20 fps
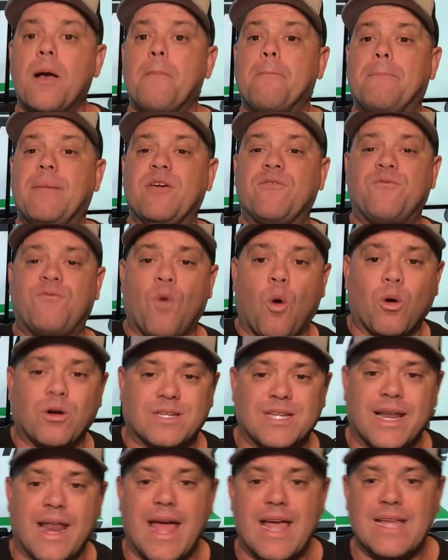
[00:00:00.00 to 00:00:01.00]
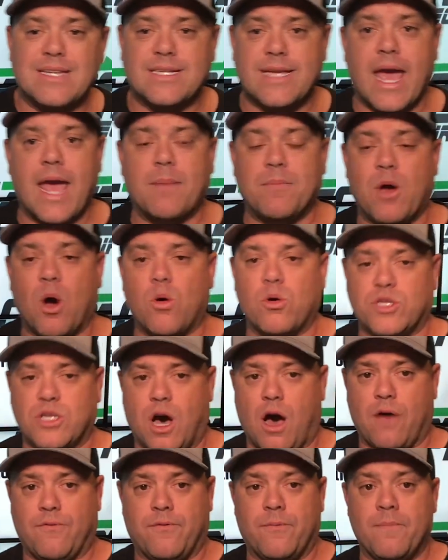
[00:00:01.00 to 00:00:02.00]
before today's game goes
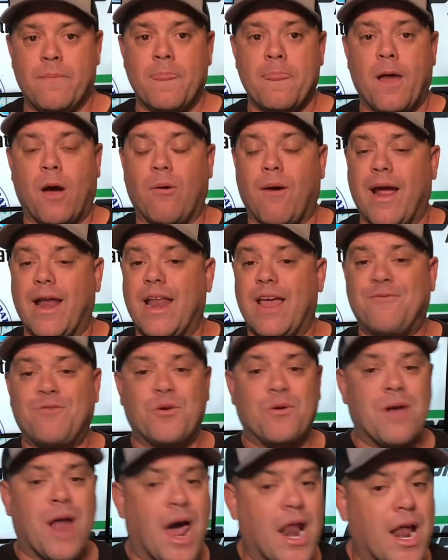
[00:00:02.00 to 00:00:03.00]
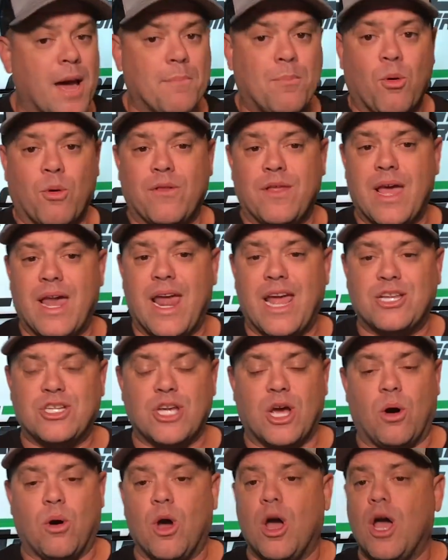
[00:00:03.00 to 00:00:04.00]
off, all right? If you're not on board the
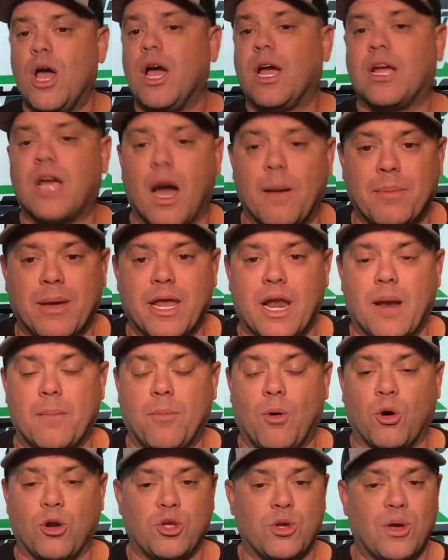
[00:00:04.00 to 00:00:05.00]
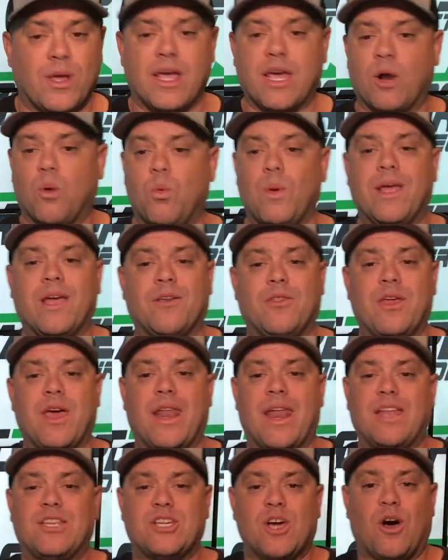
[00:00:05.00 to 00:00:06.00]
NHL, come get on board. You can get a week of the
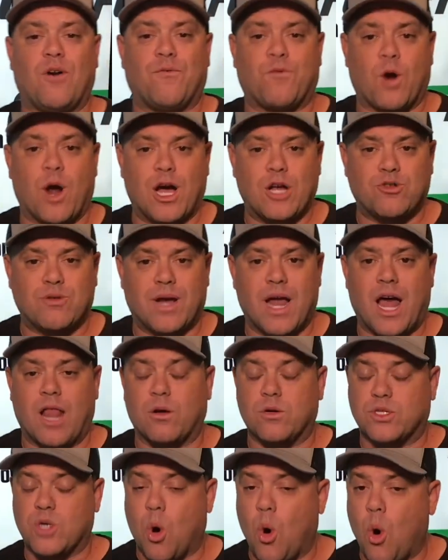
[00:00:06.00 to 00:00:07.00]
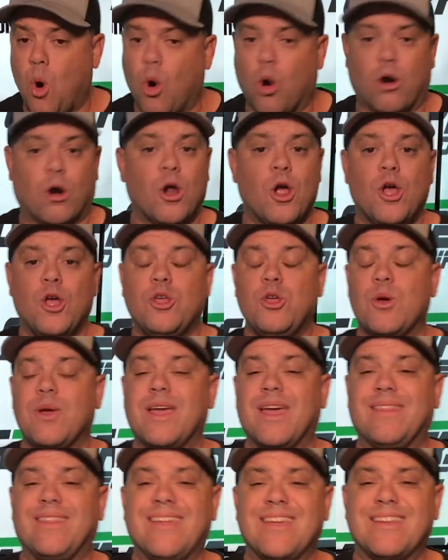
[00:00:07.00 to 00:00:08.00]
NHL for $100, or you can
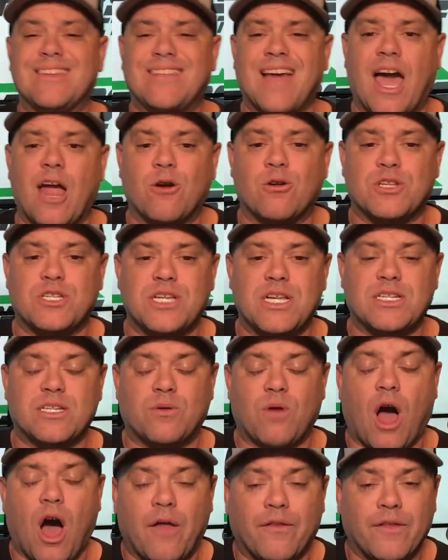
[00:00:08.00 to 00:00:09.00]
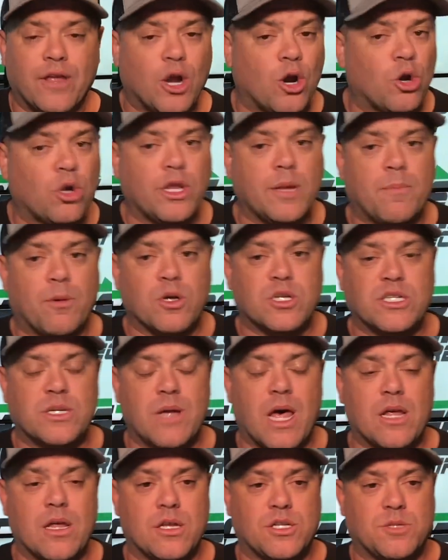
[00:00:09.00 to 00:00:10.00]
get the entire season on the early bird
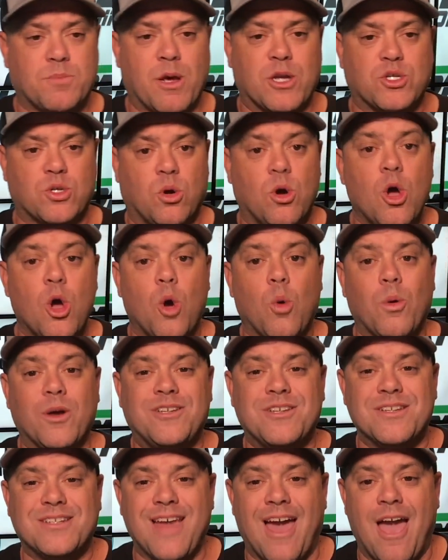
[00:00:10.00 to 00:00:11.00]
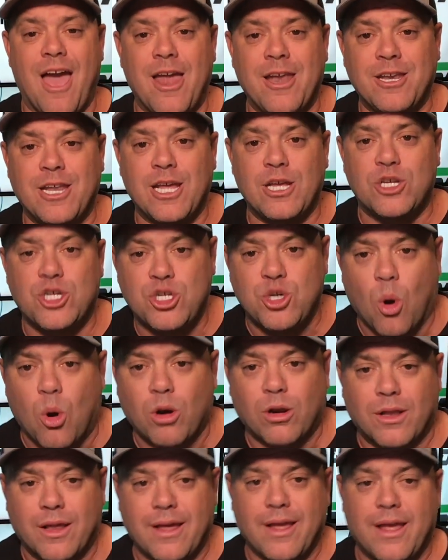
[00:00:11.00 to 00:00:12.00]
special, which is ending
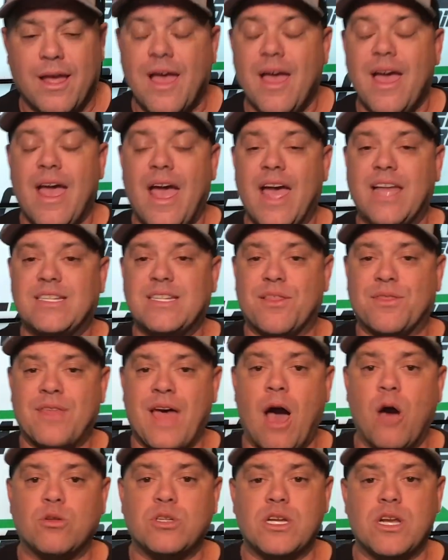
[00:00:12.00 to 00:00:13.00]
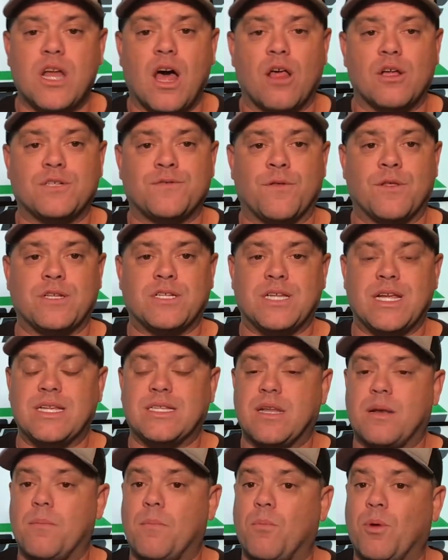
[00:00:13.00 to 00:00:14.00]
shortly. It's $1,000 for the
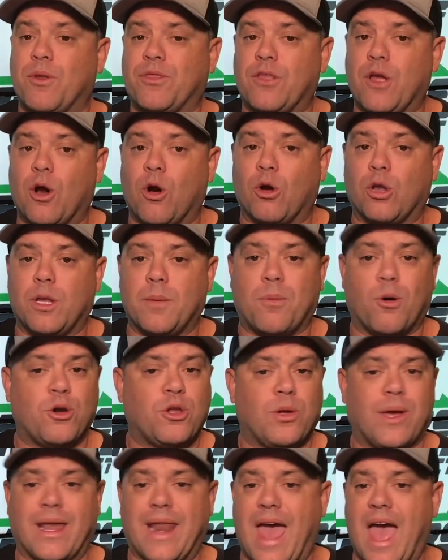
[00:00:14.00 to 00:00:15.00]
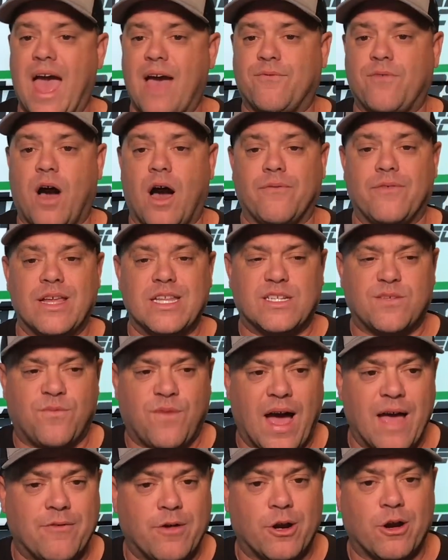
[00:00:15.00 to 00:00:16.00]
season. With the early bird, you get half off. It's
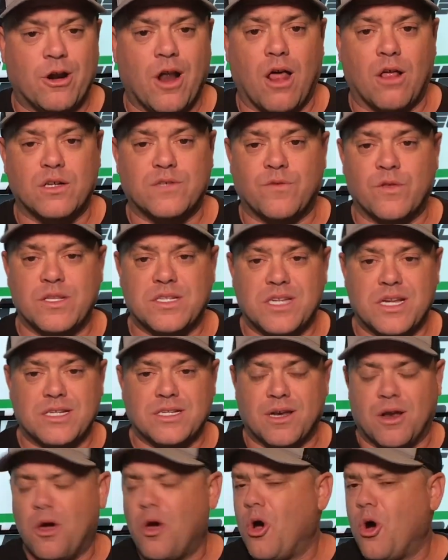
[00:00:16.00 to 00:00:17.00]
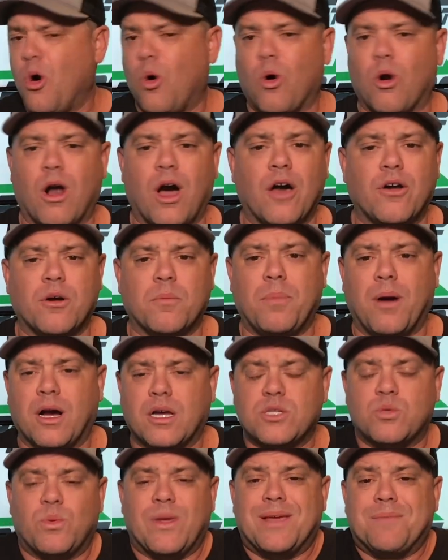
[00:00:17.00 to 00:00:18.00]
$500 for the season, or
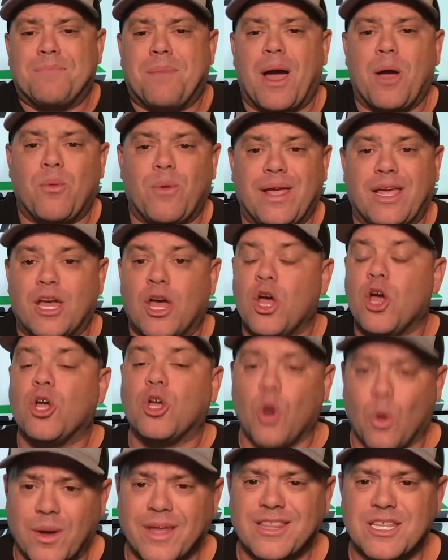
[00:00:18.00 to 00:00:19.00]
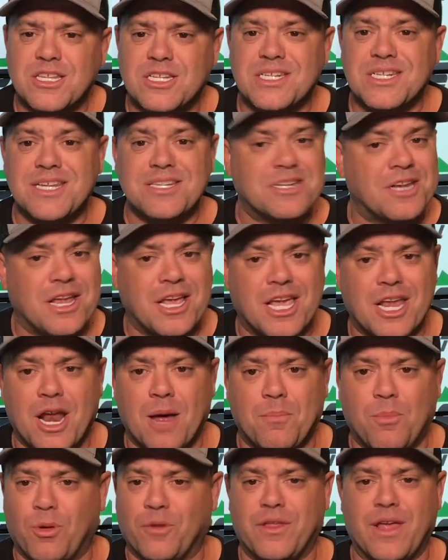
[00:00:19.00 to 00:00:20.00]
$100 week by week. Go get the season and get on
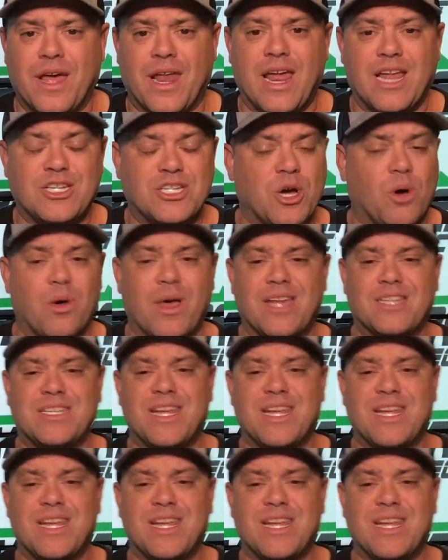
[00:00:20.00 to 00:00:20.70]
board the NHL. It's